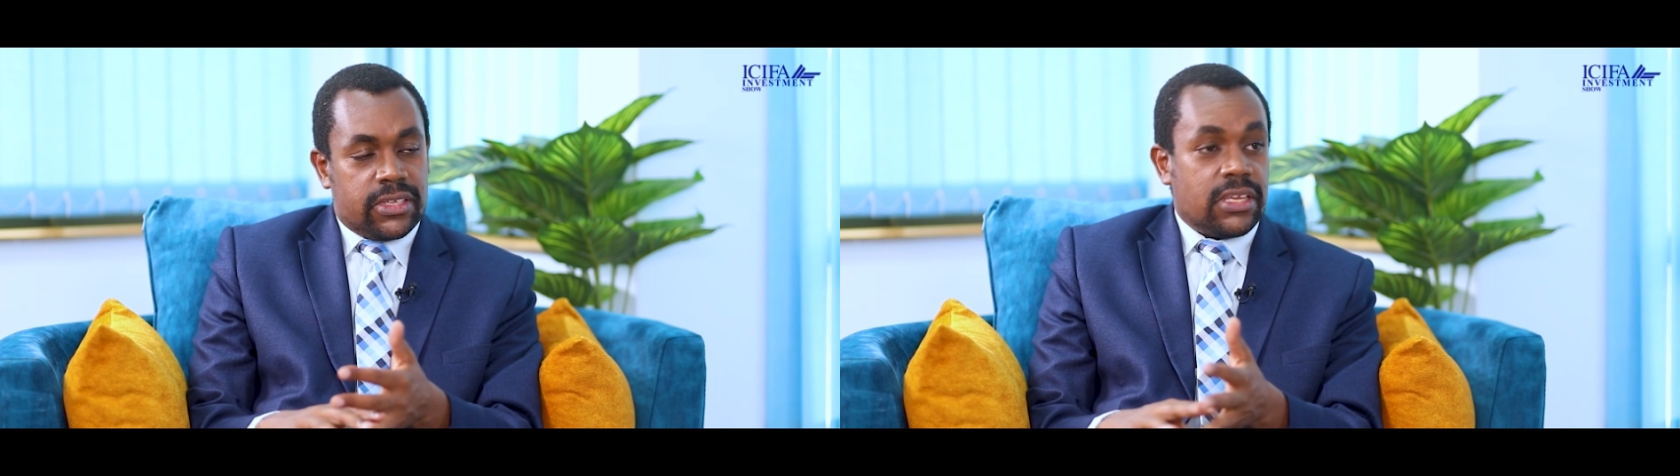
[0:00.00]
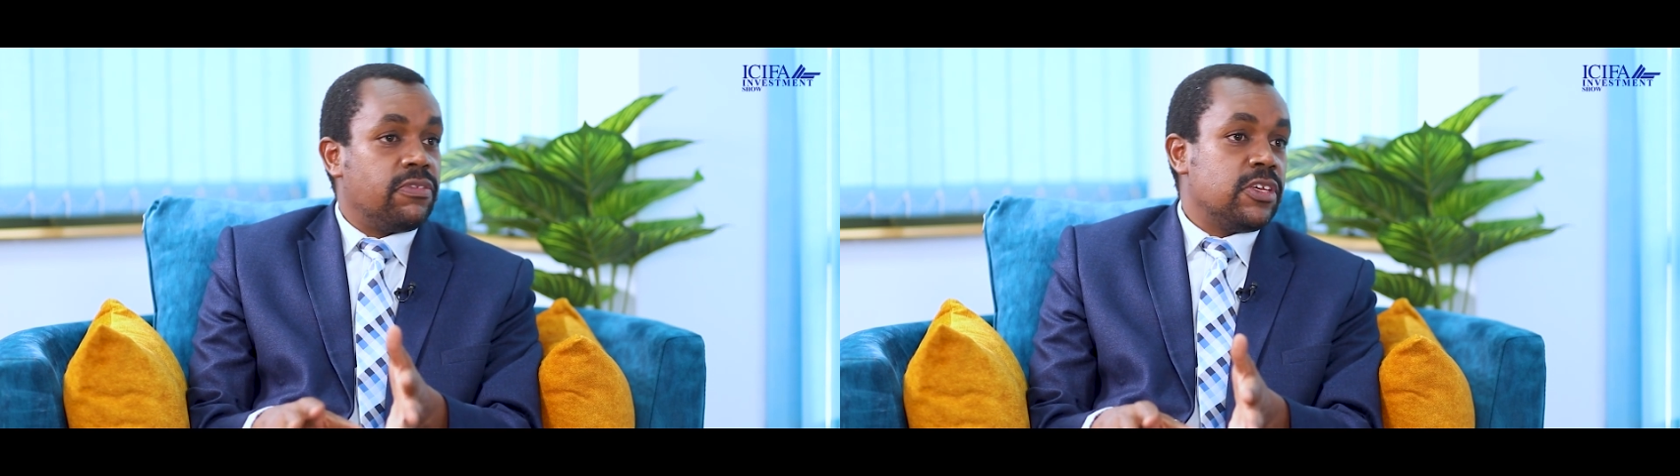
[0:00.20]

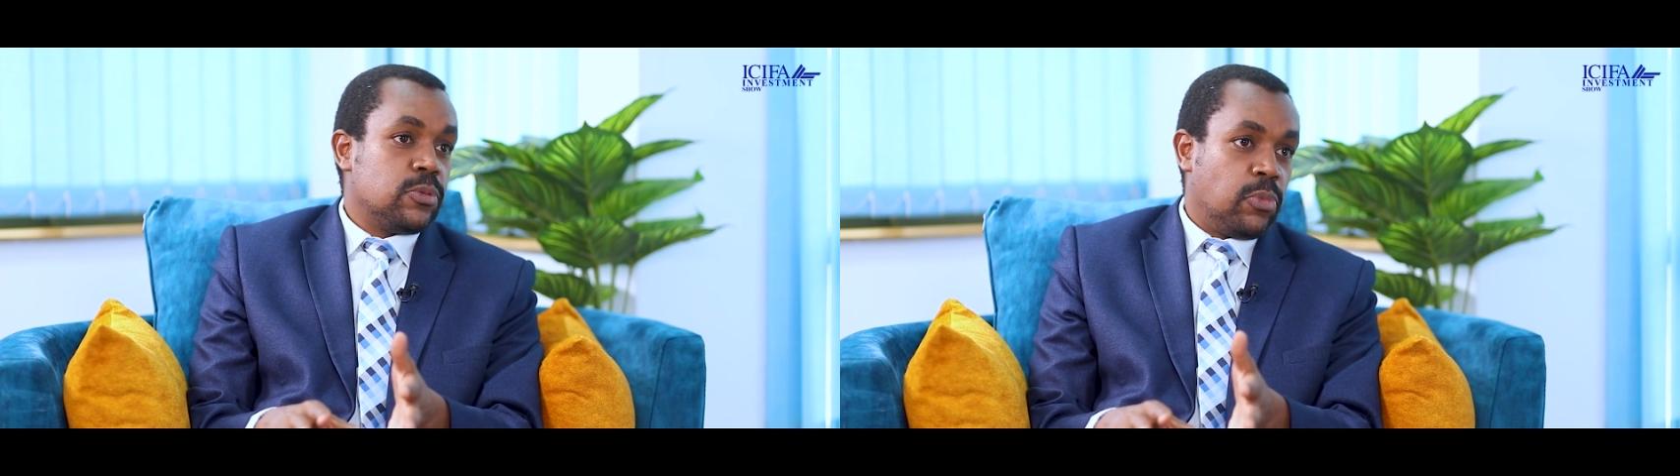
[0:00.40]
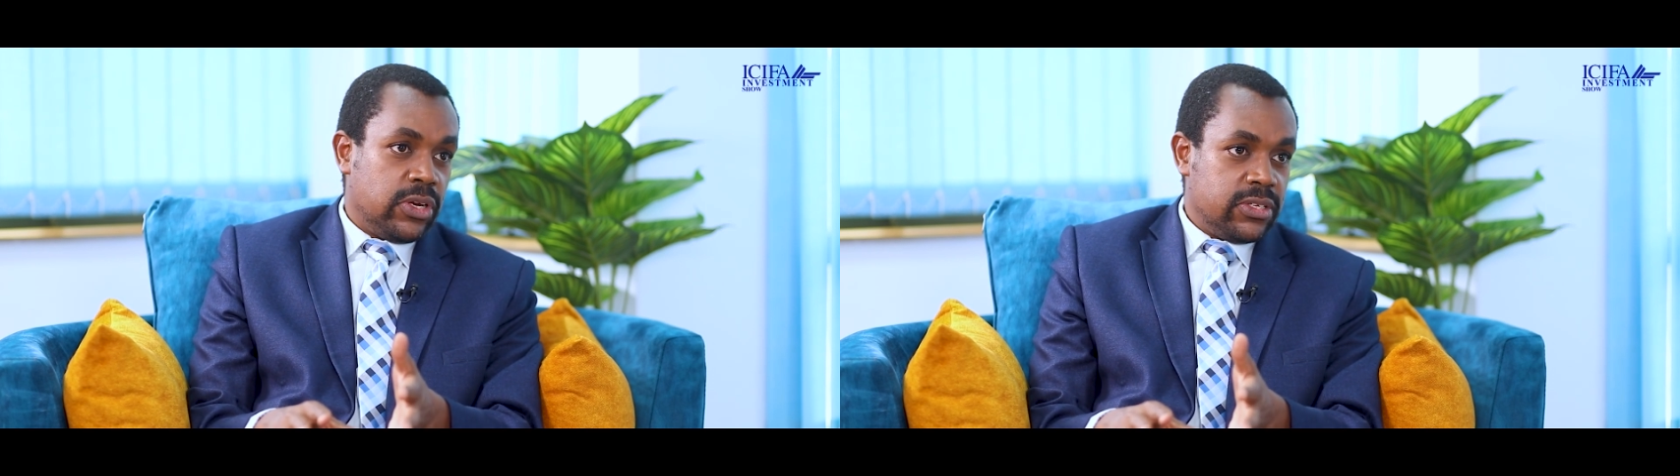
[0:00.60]

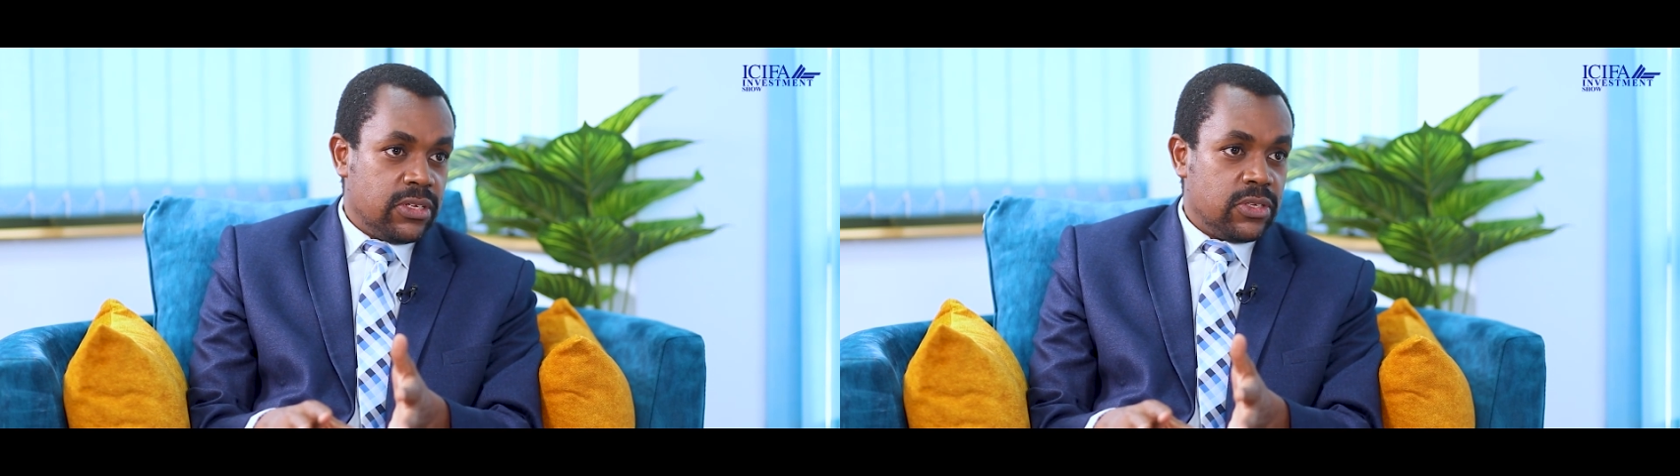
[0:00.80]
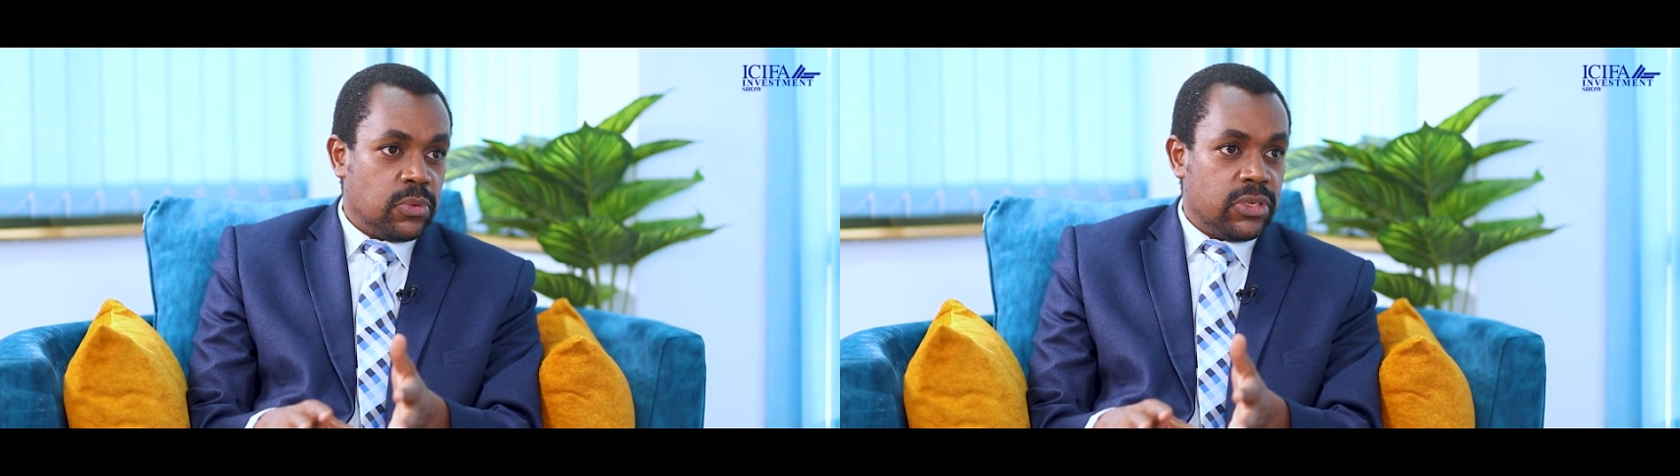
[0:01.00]
savings
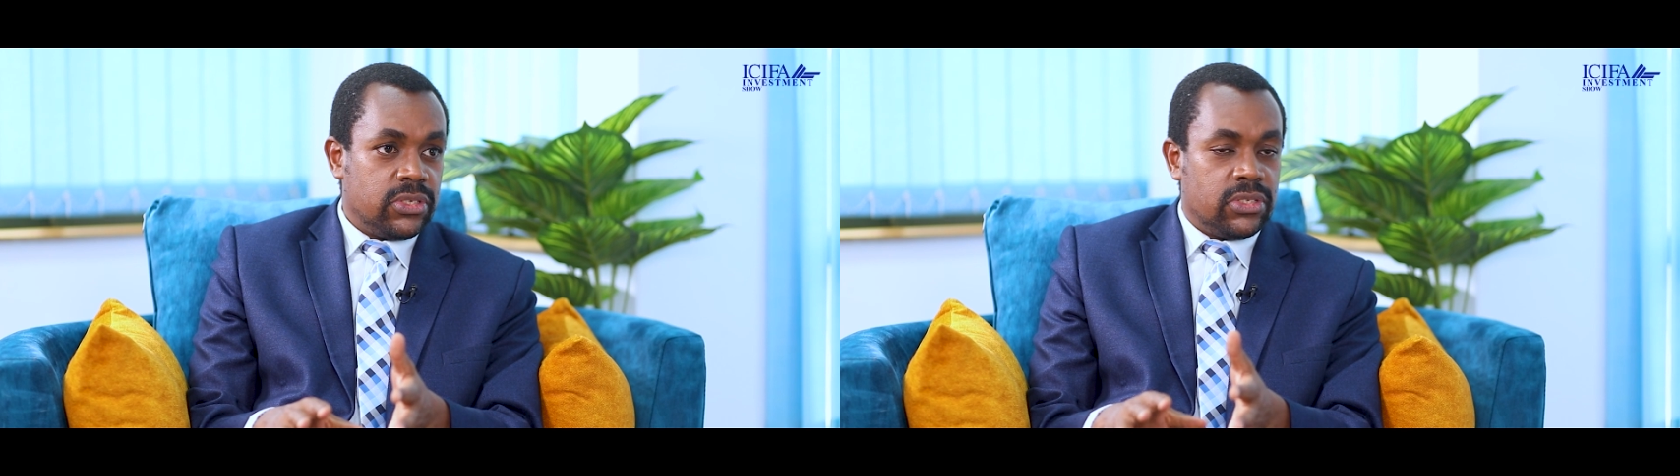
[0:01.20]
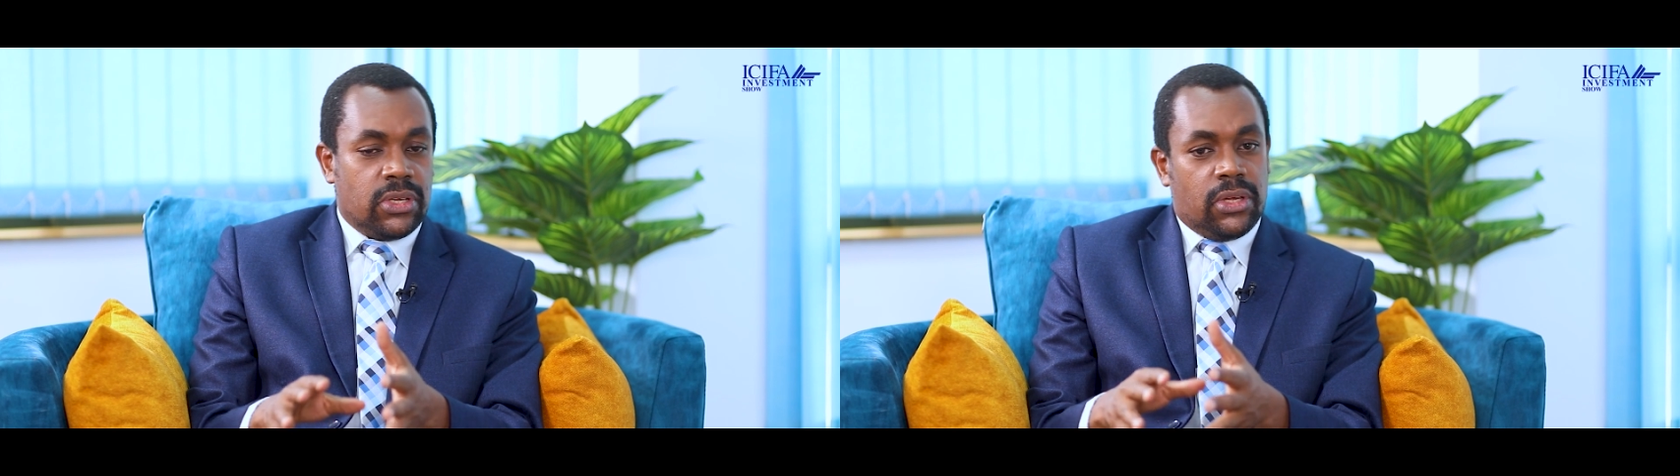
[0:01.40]
policies,
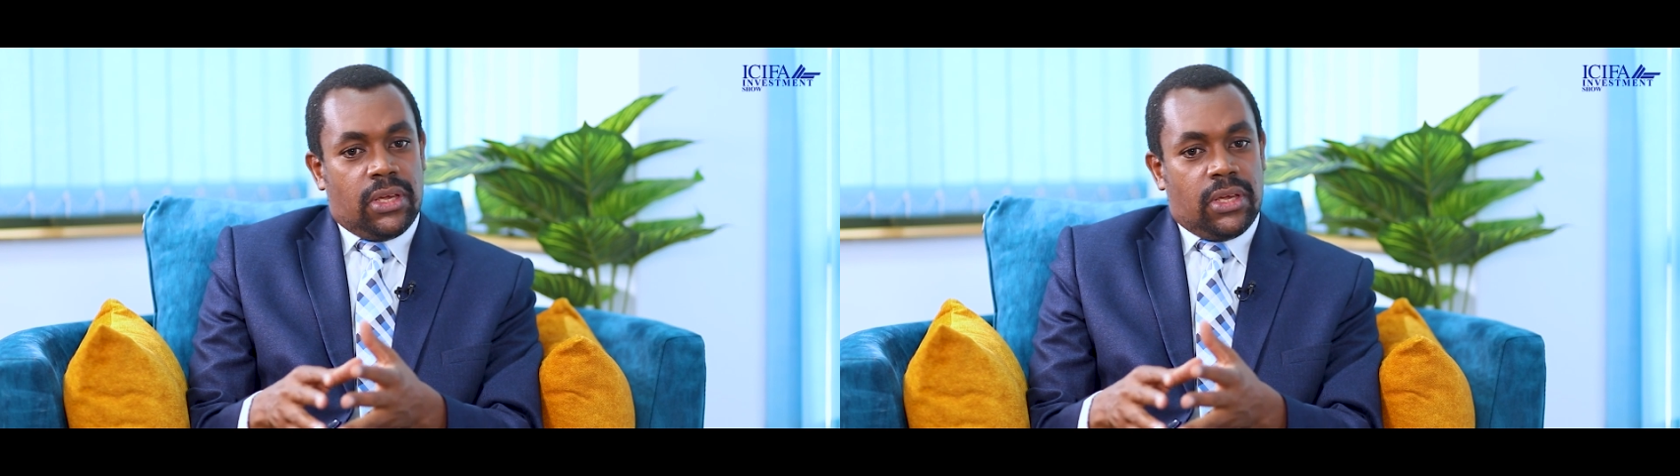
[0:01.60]
which